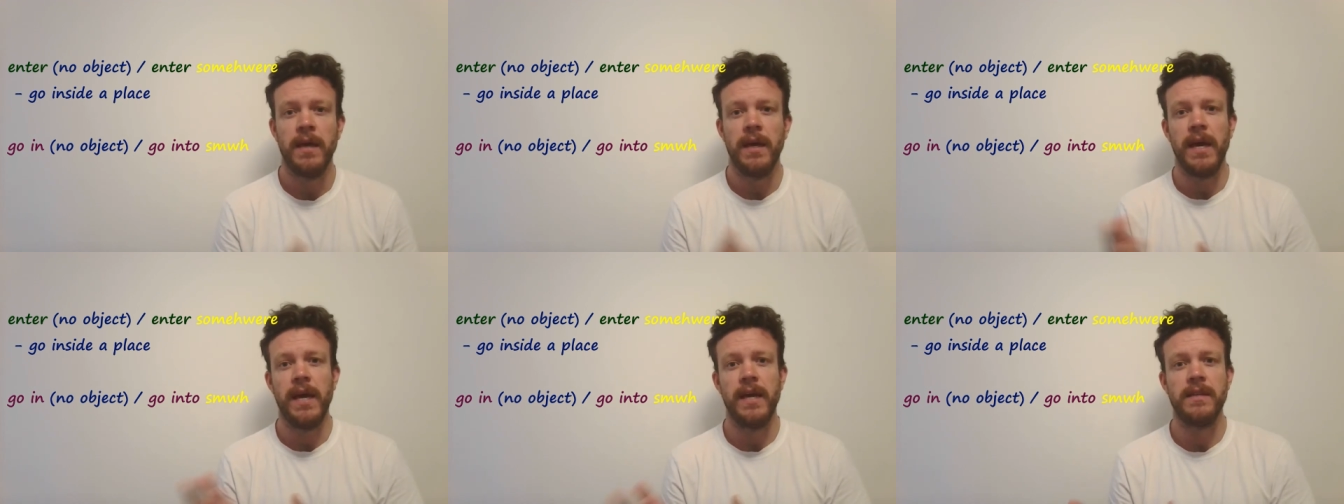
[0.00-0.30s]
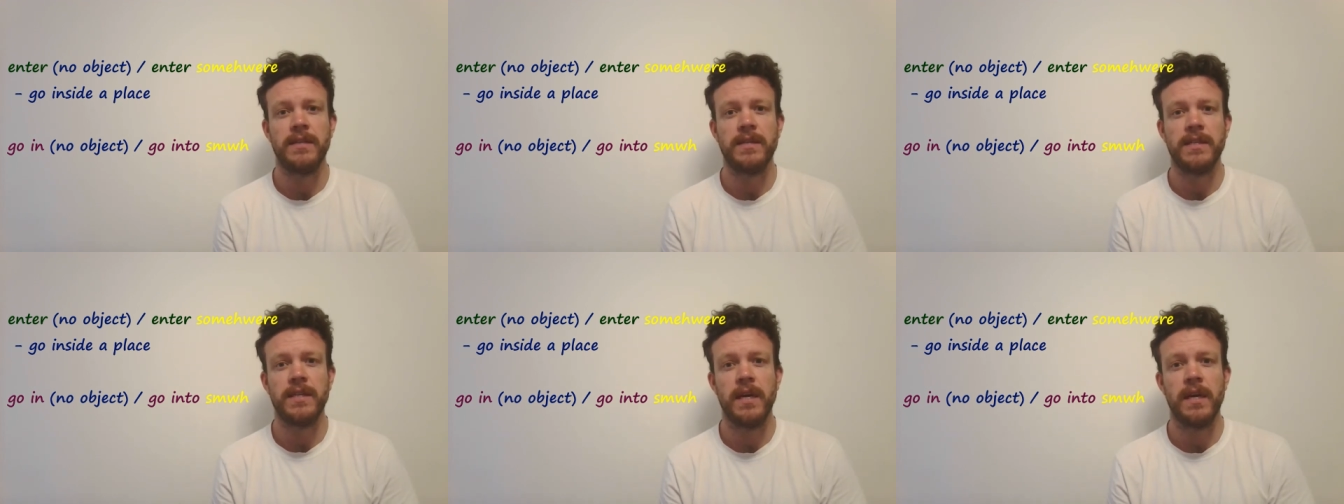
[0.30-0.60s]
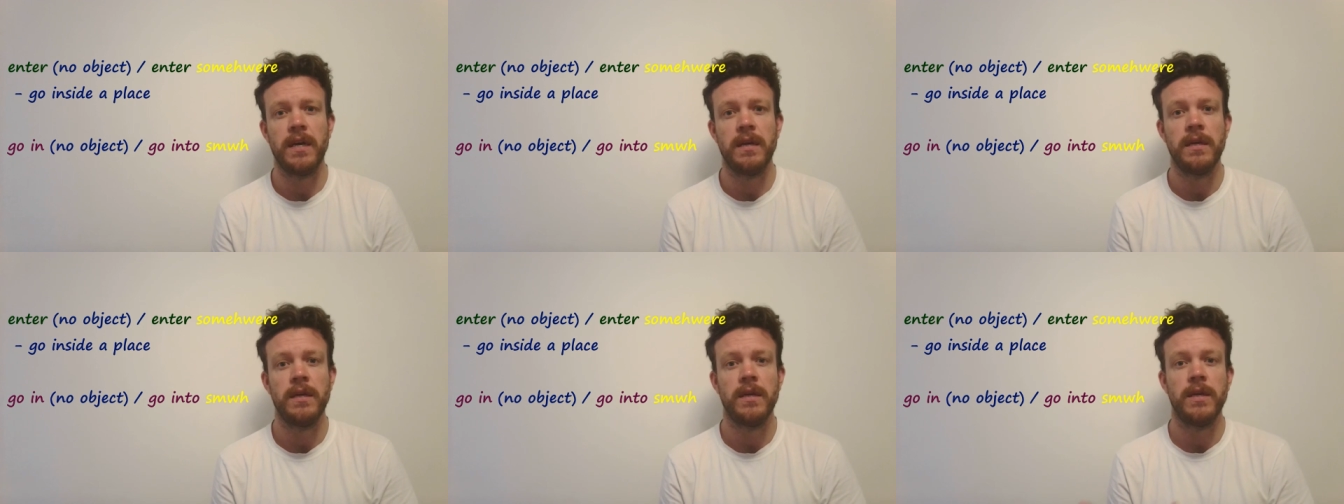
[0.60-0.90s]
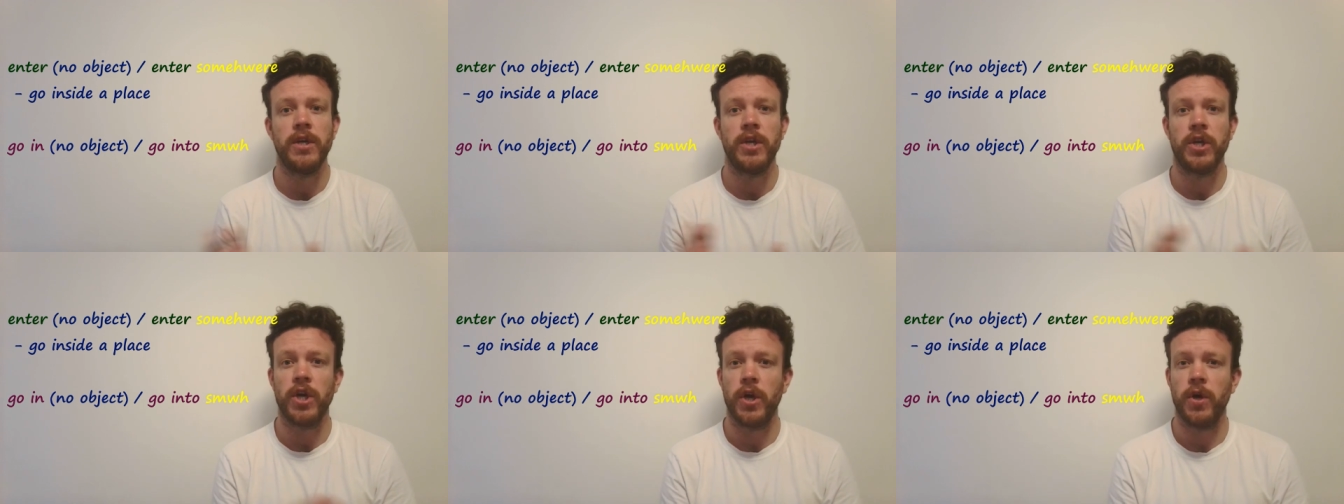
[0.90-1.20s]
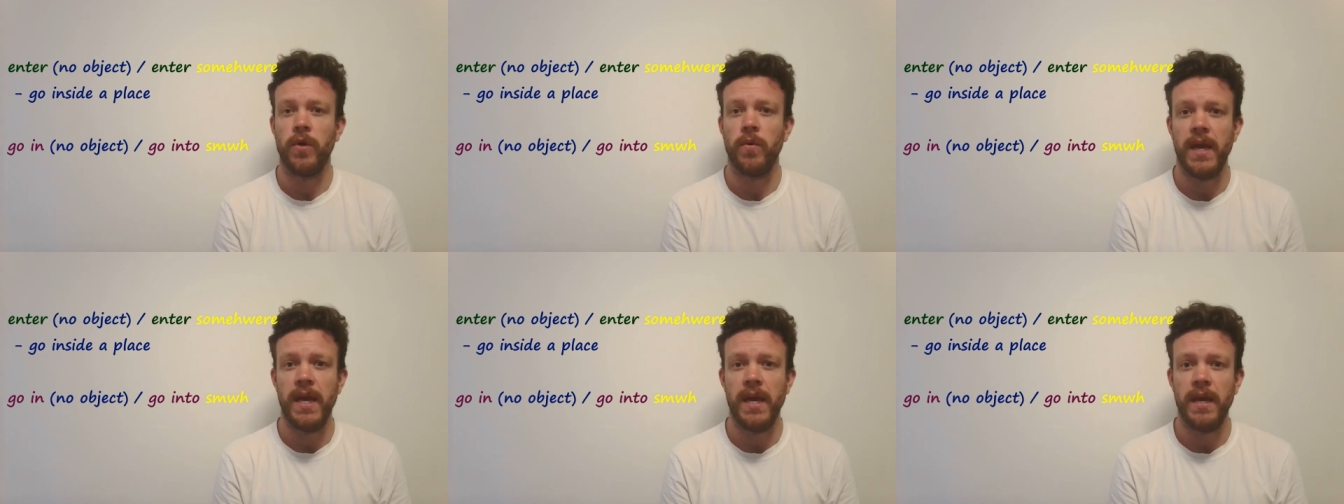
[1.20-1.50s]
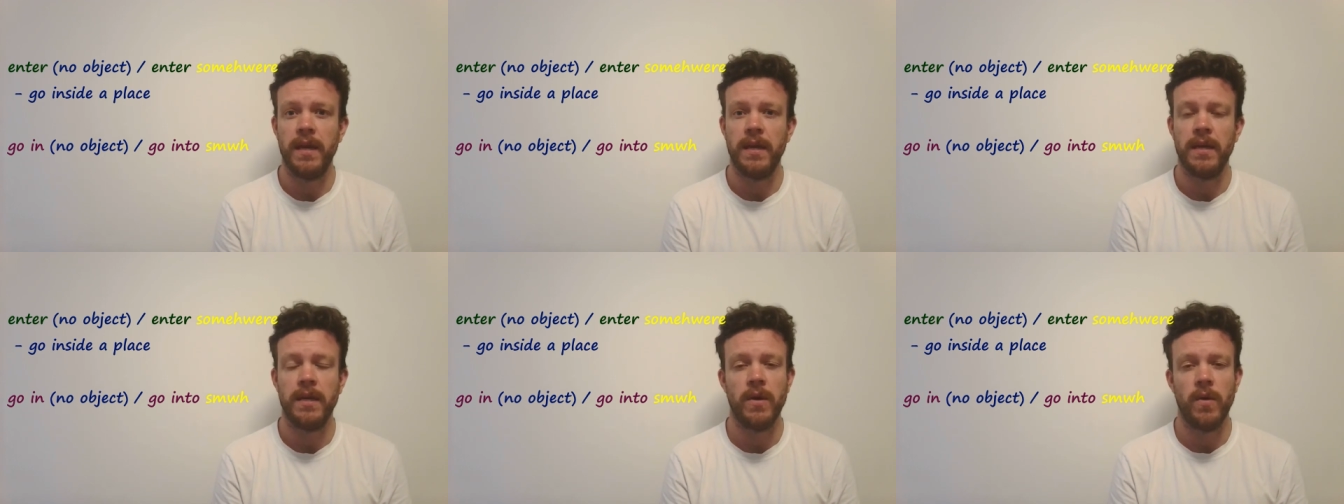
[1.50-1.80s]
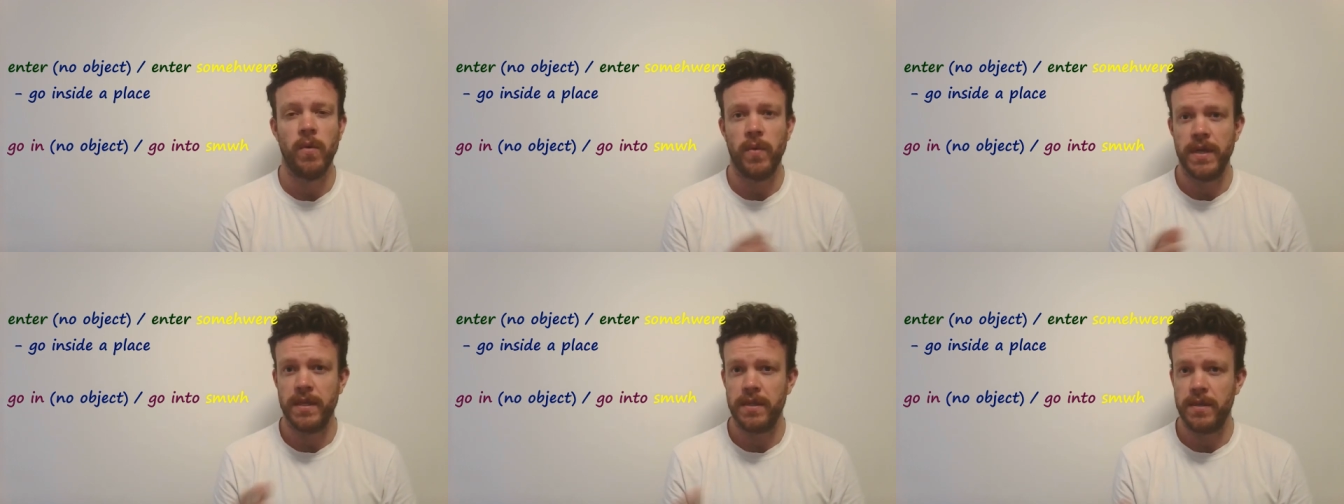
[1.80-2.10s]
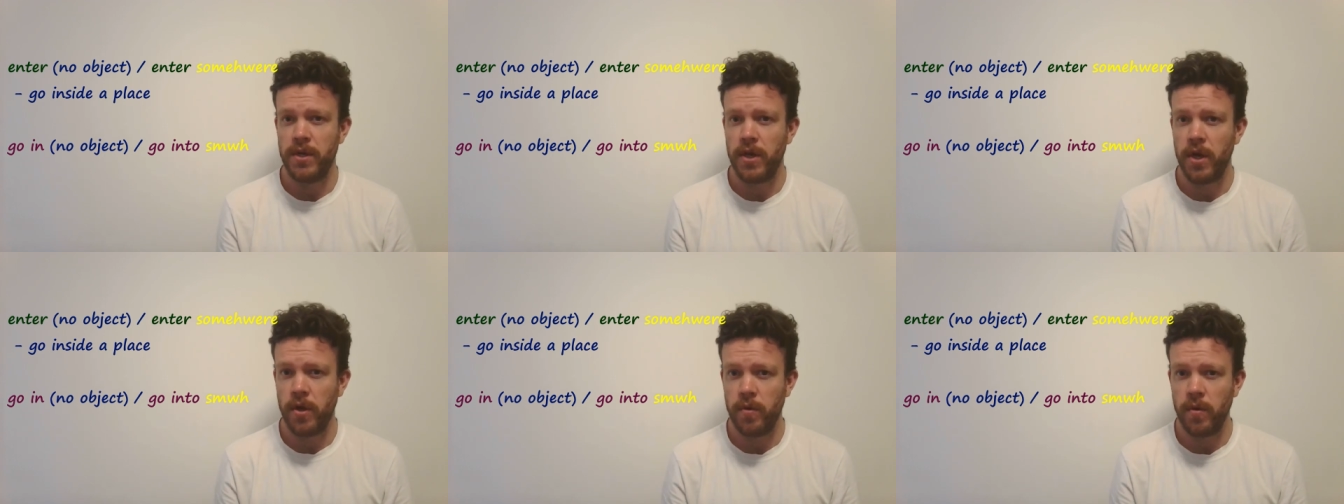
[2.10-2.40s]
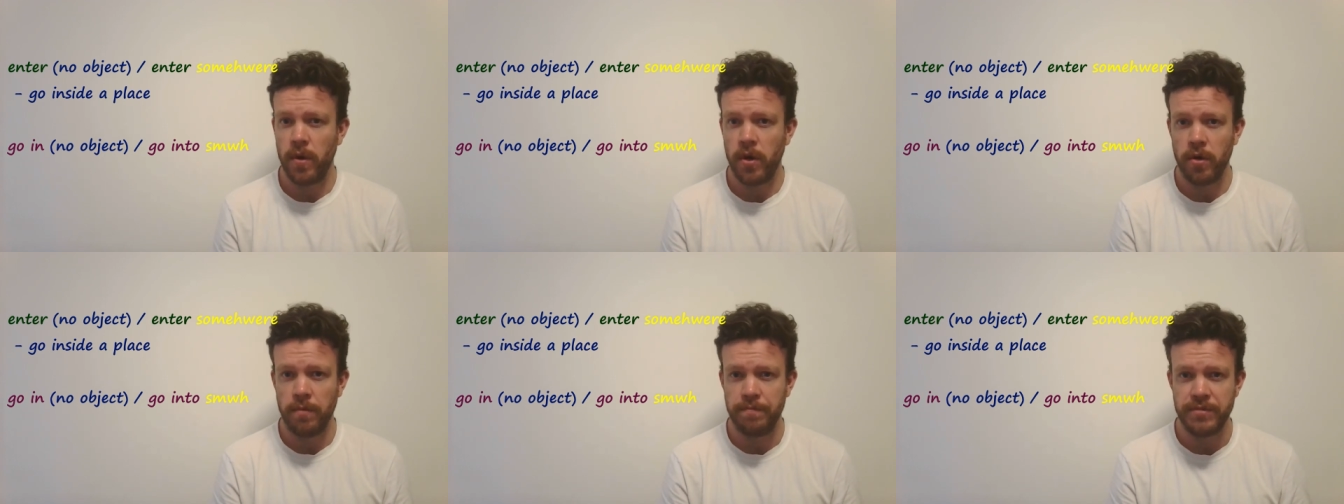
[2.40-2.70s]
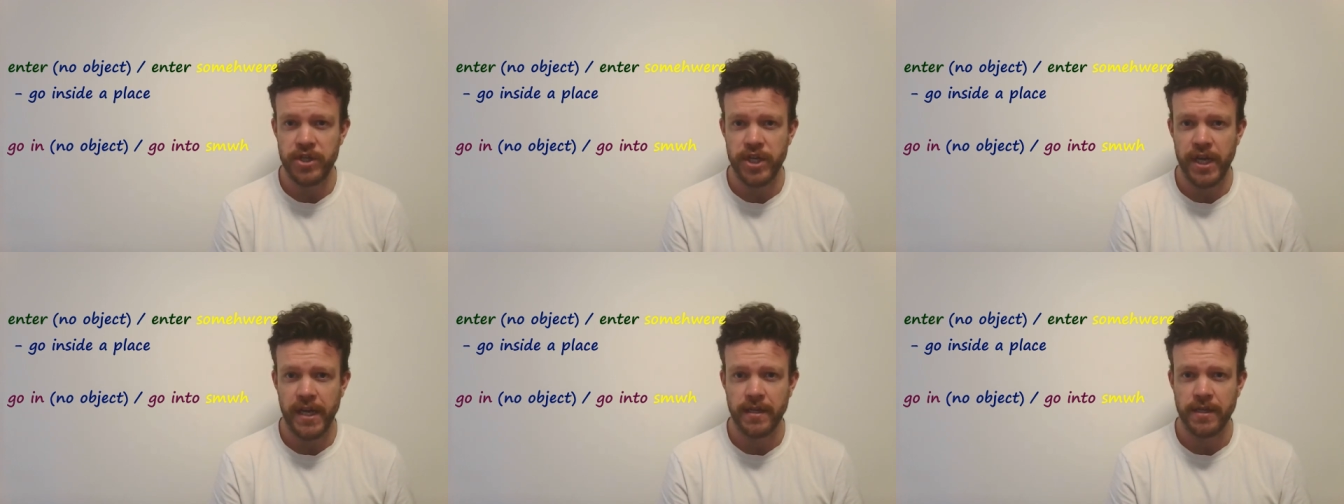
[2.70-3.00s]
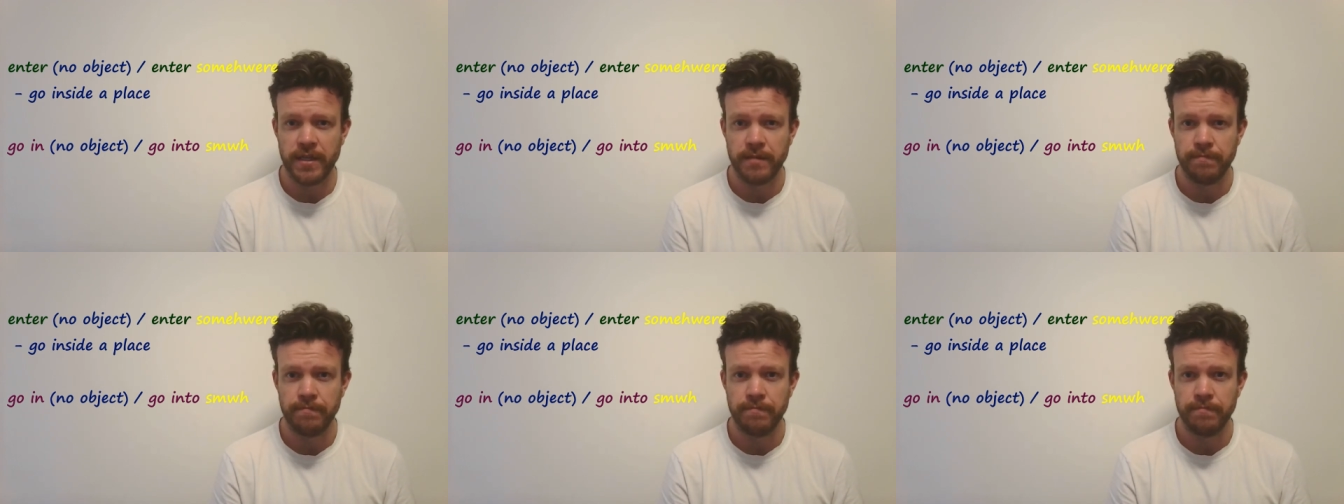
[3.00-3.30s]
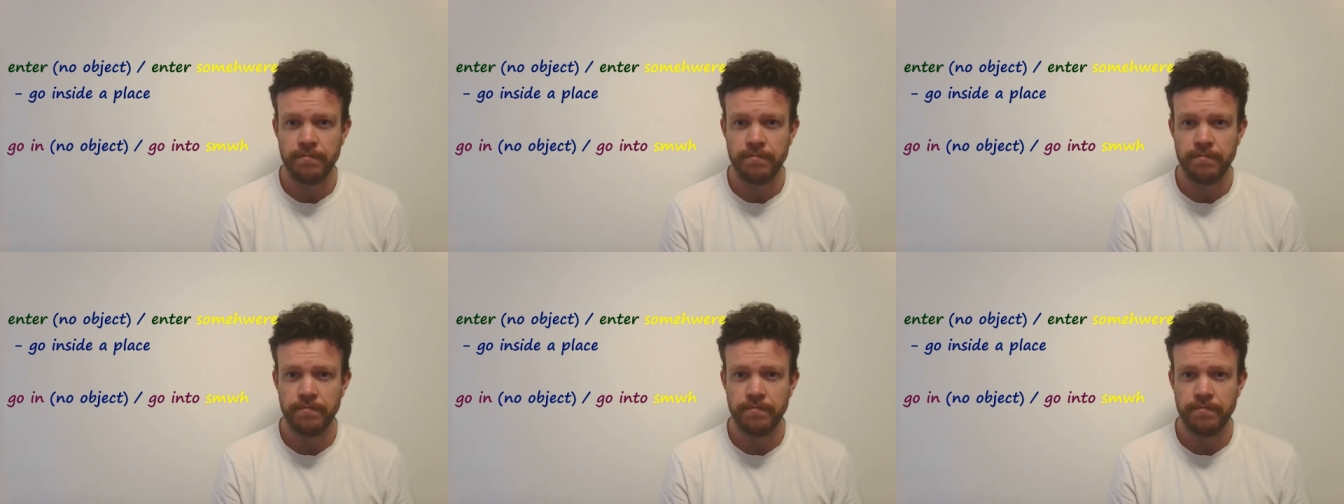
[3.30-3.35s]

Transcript: Enter, go in with no object.